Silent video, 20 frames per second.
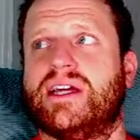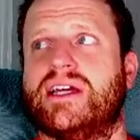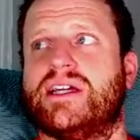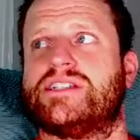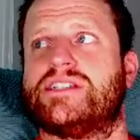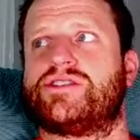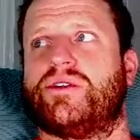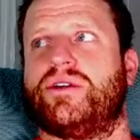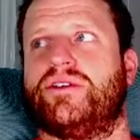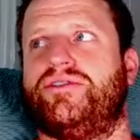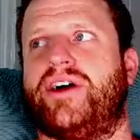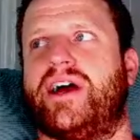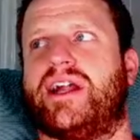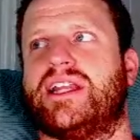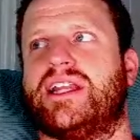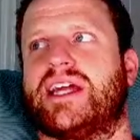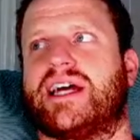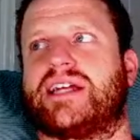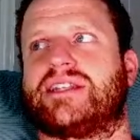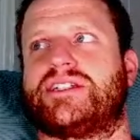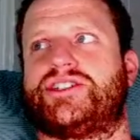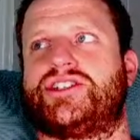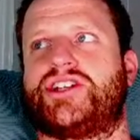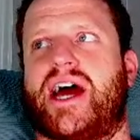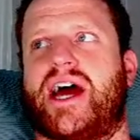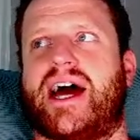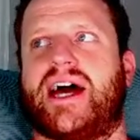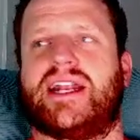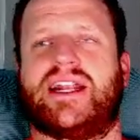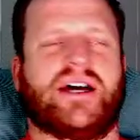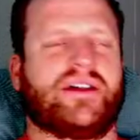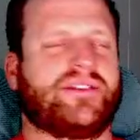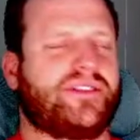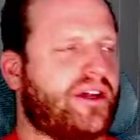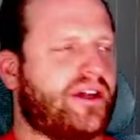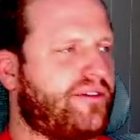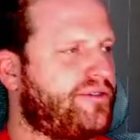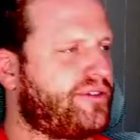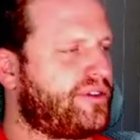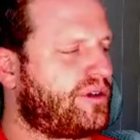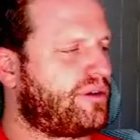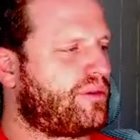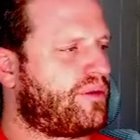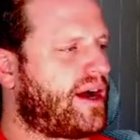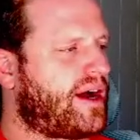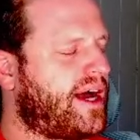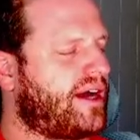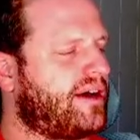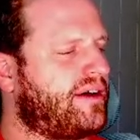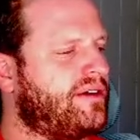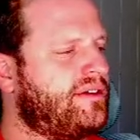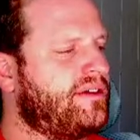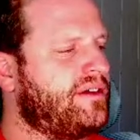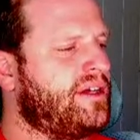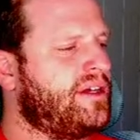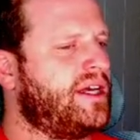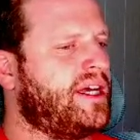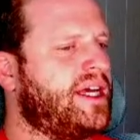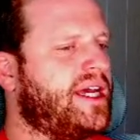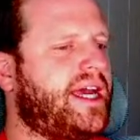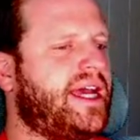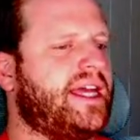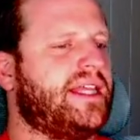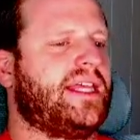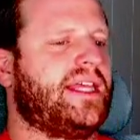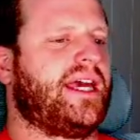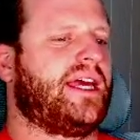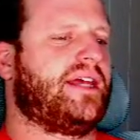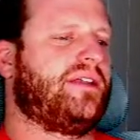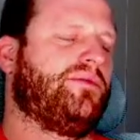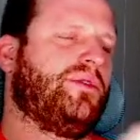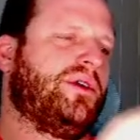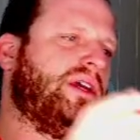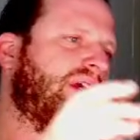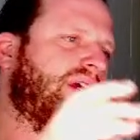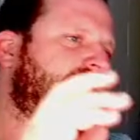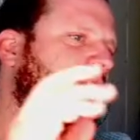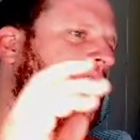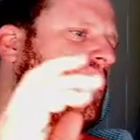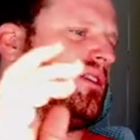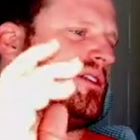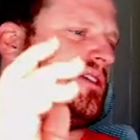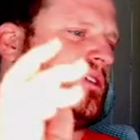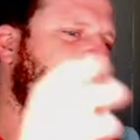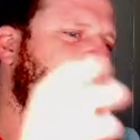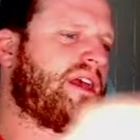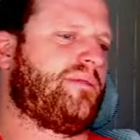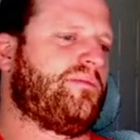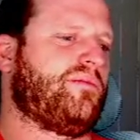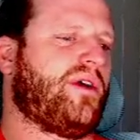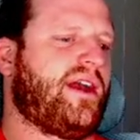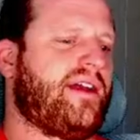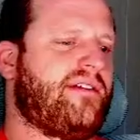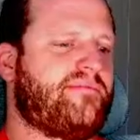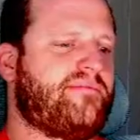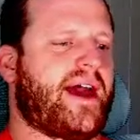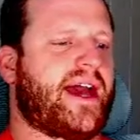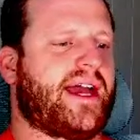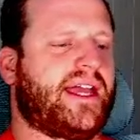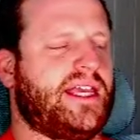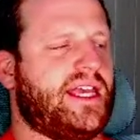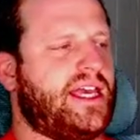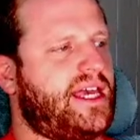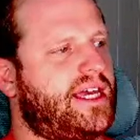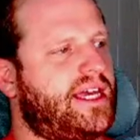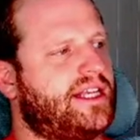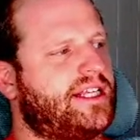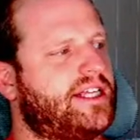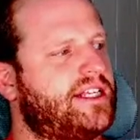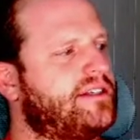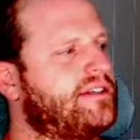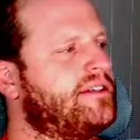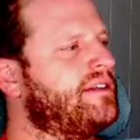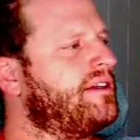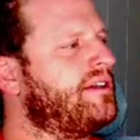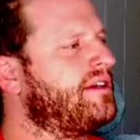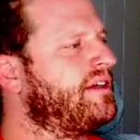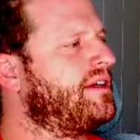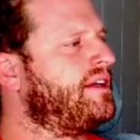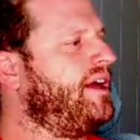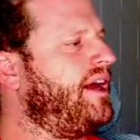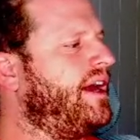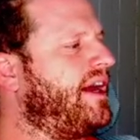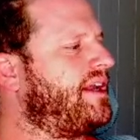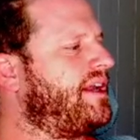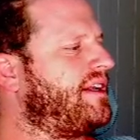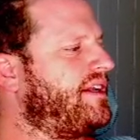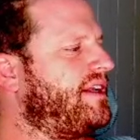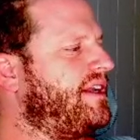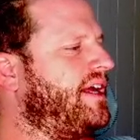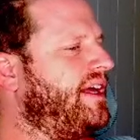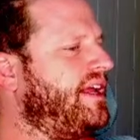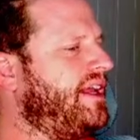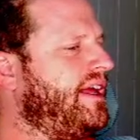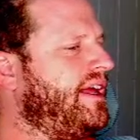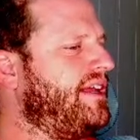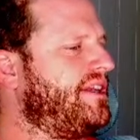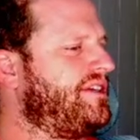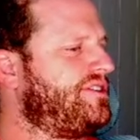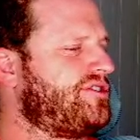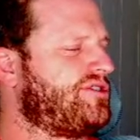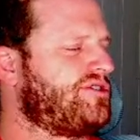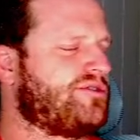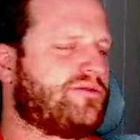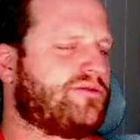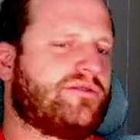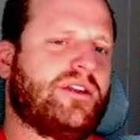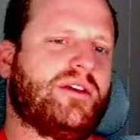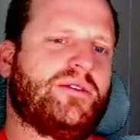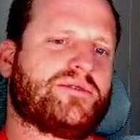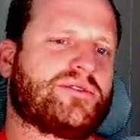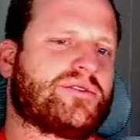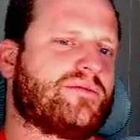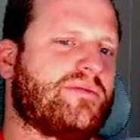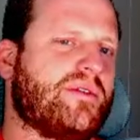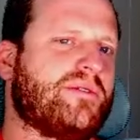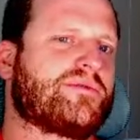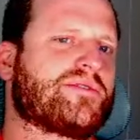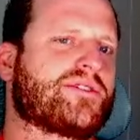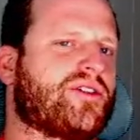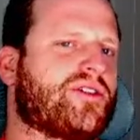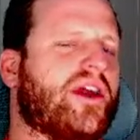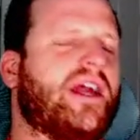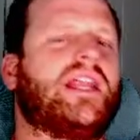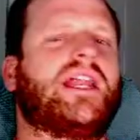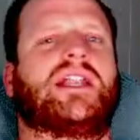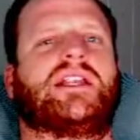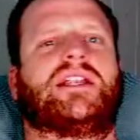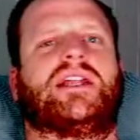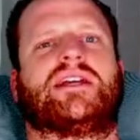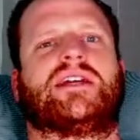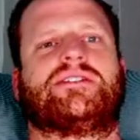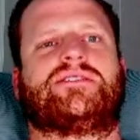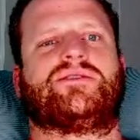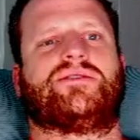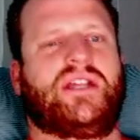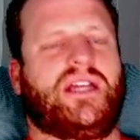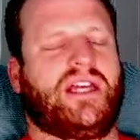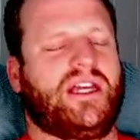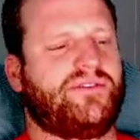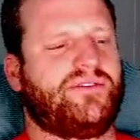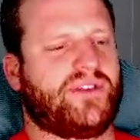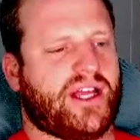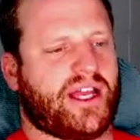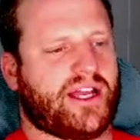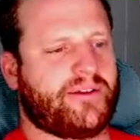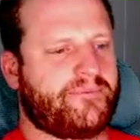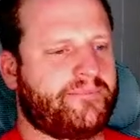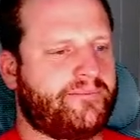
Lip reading: So we finally got to chat out there for a little while, and then we caught the same wave back in, and it was a great ending to the evening.